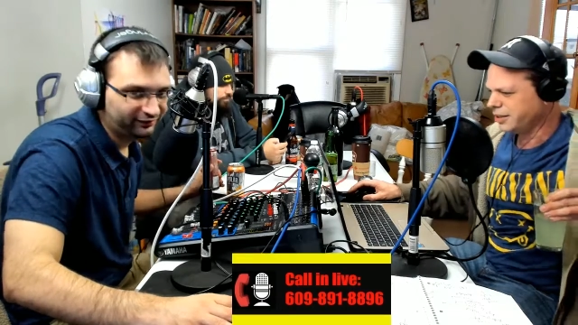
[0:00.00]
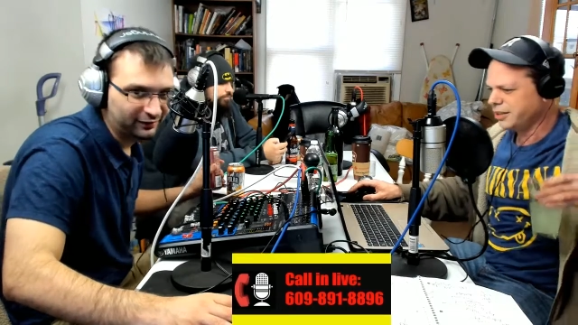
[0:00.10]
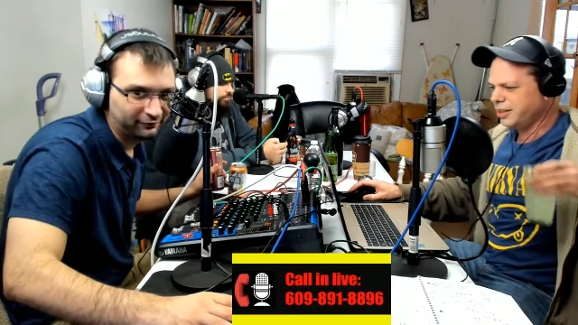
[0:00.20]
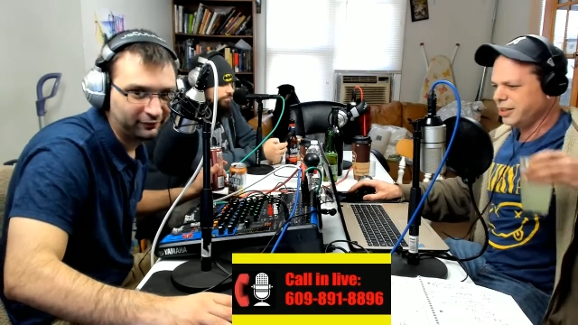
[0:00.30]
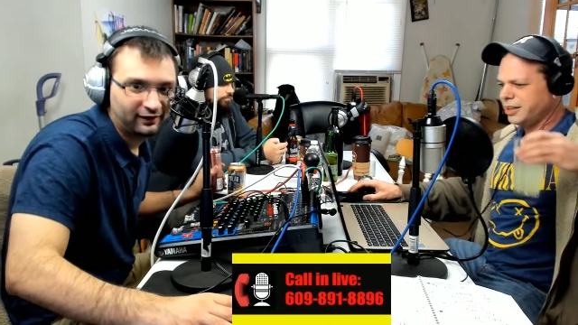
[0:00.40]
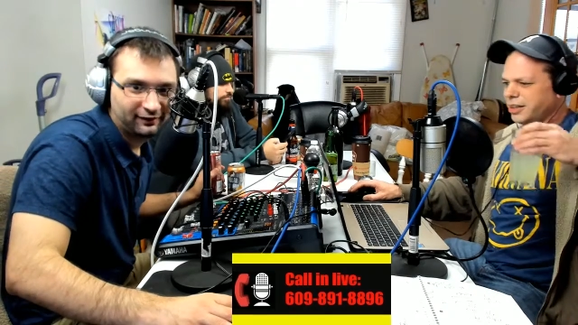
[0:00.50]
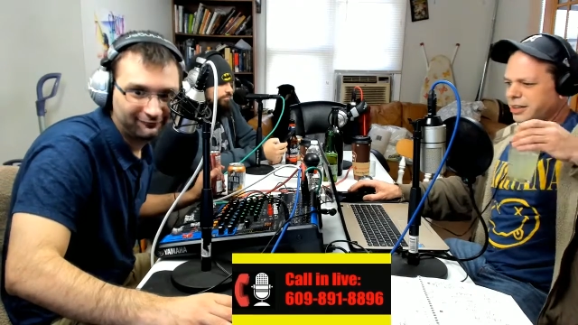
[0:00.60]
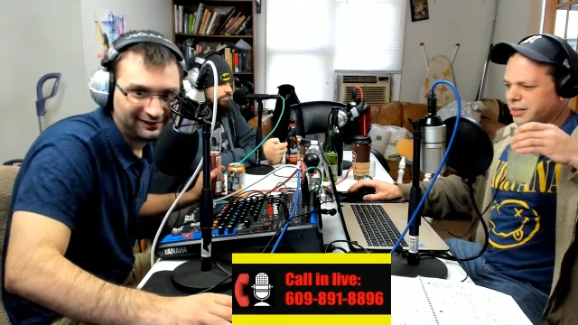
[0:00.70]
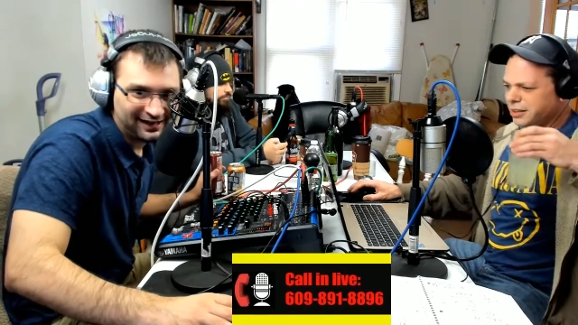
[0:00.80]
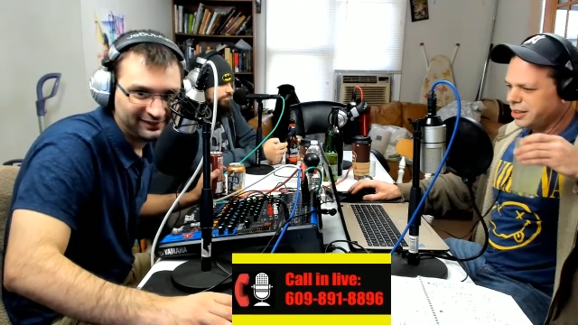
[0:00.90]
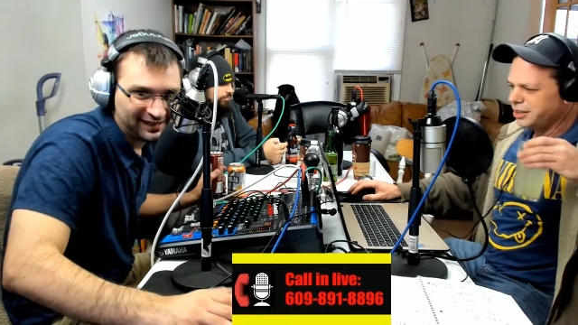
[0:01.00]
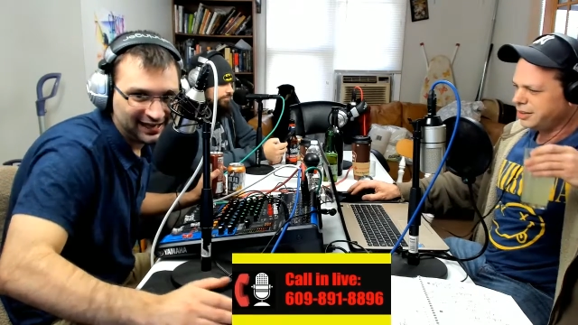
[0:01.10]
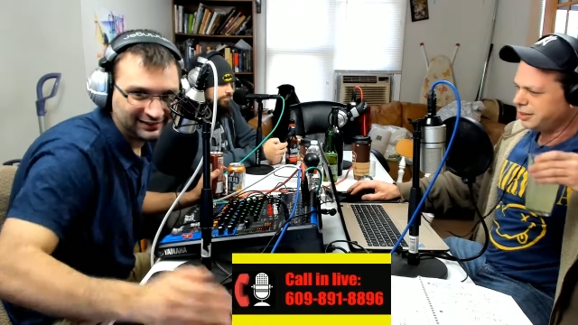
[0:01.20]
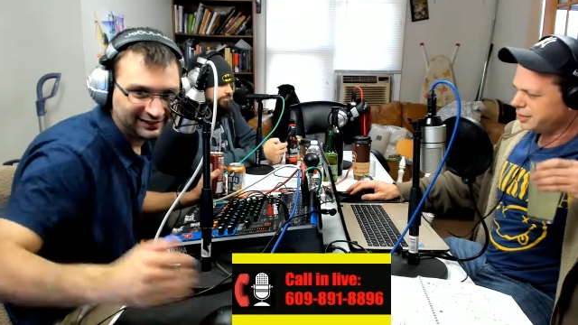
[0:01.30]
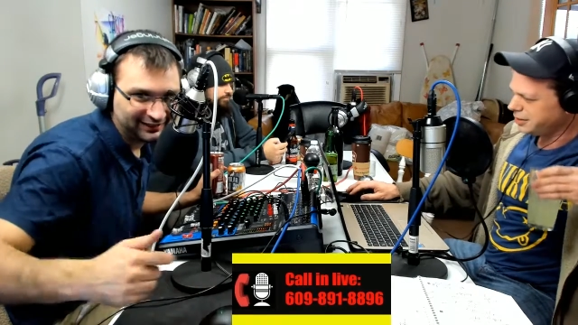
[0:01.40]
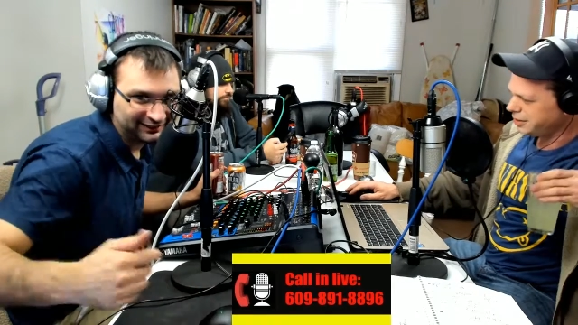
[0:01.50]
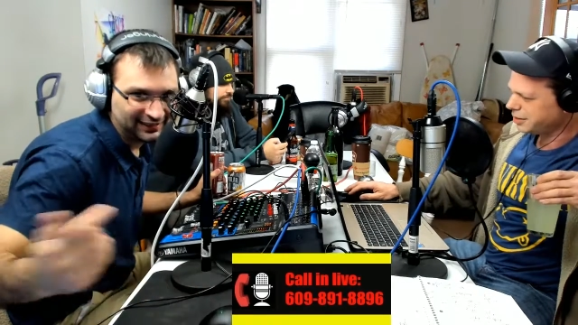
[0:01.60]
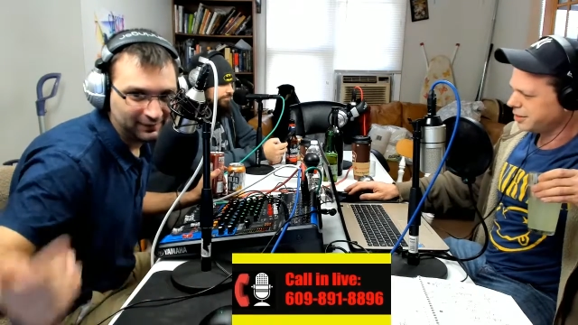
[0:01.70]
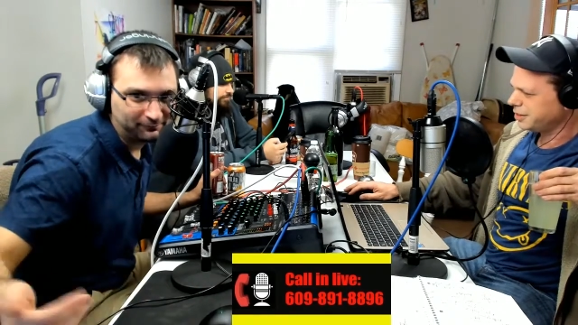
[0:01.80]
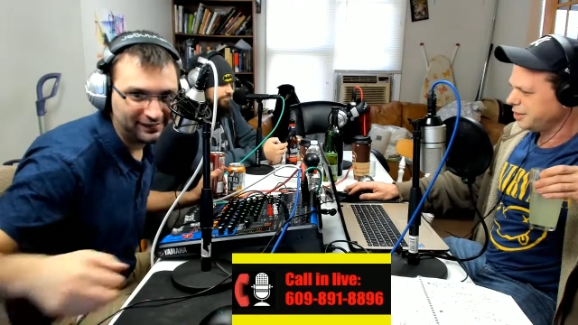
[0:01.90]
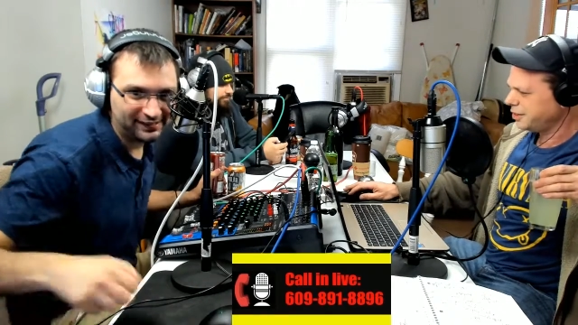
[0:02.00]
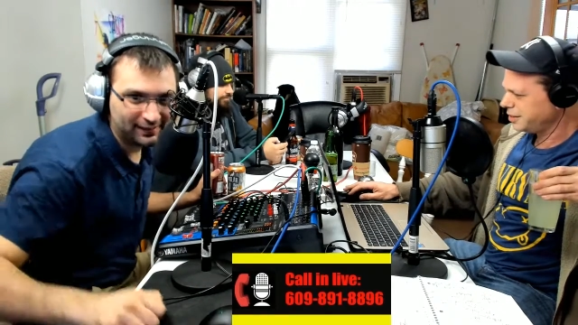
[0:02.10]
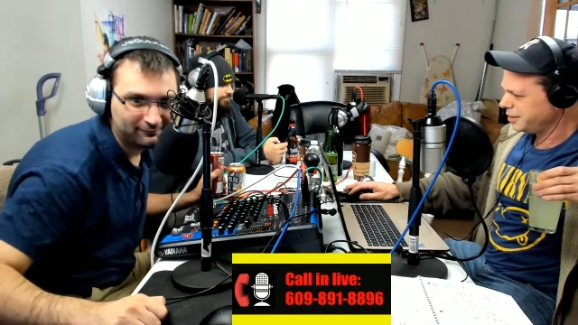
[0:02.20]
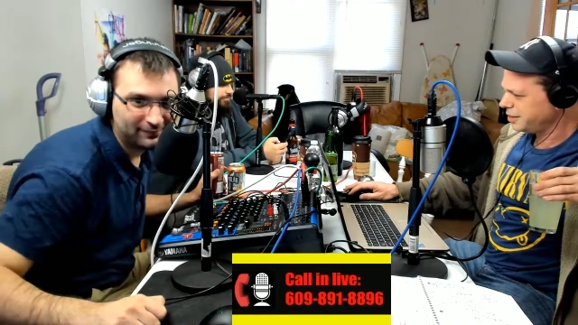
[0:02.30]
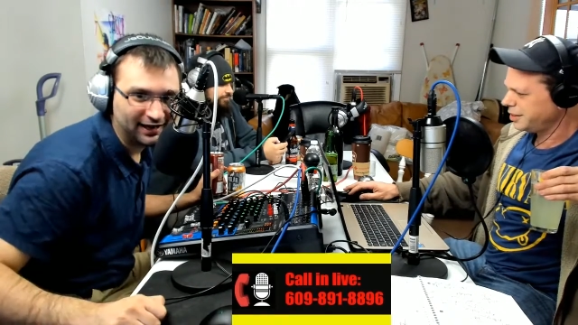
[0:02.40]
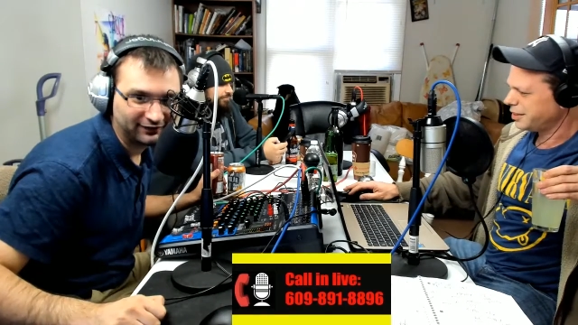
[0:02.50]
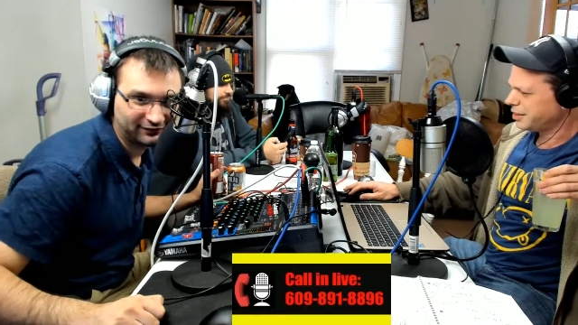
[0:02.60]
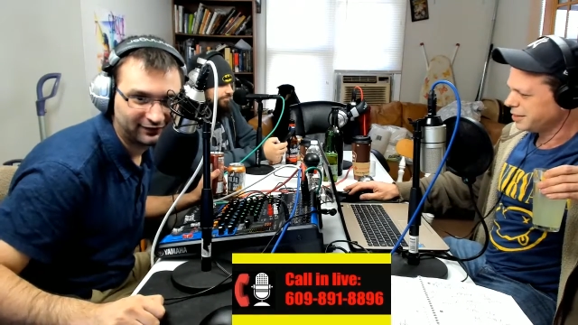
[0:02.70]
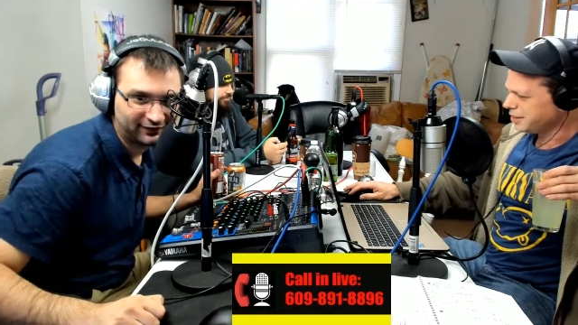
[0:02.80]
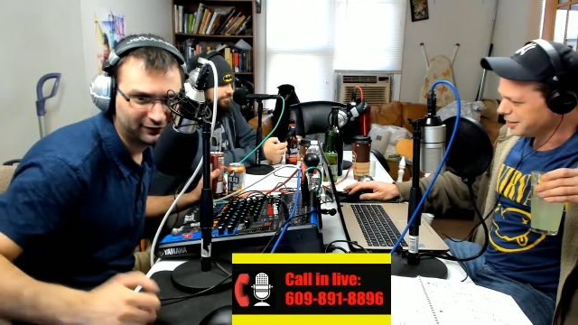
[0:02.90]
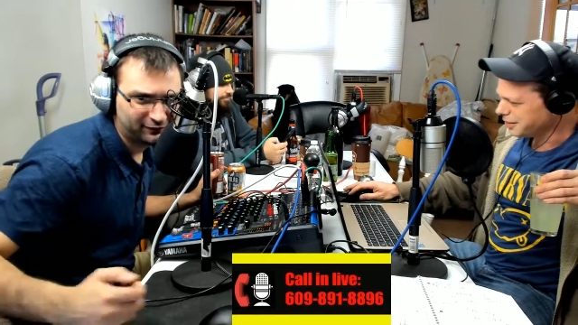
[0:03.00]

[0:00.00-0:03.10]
Speaker 1: Yo, ride that dick like a BMX.